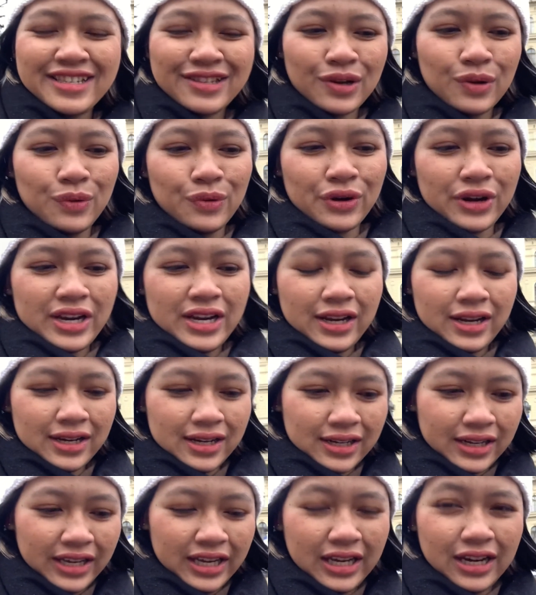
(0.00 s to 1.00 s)
score
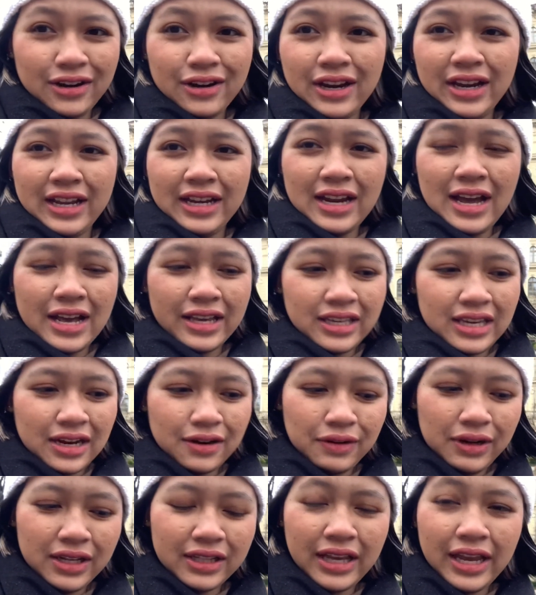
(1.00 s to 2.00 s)
here in
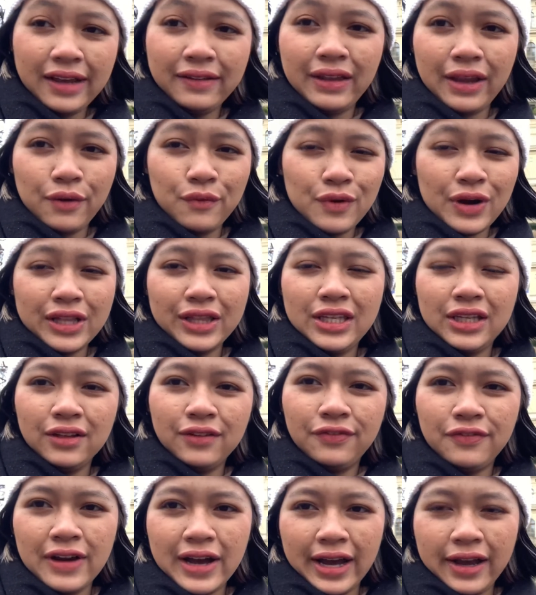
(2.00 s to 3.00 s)
Hungary. They have like 1 till
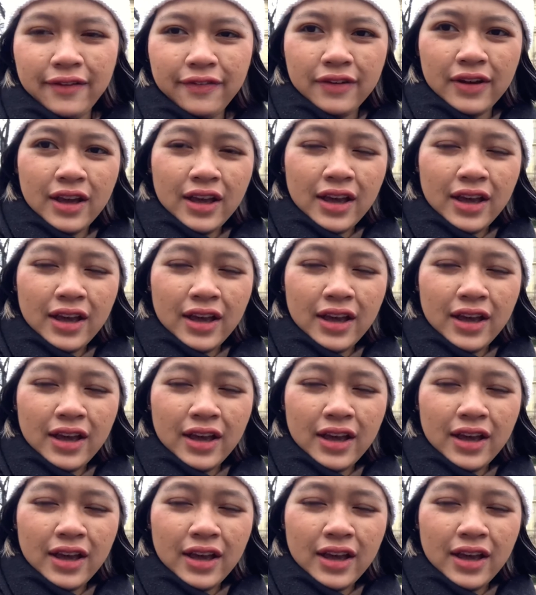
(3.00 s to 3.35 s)
5.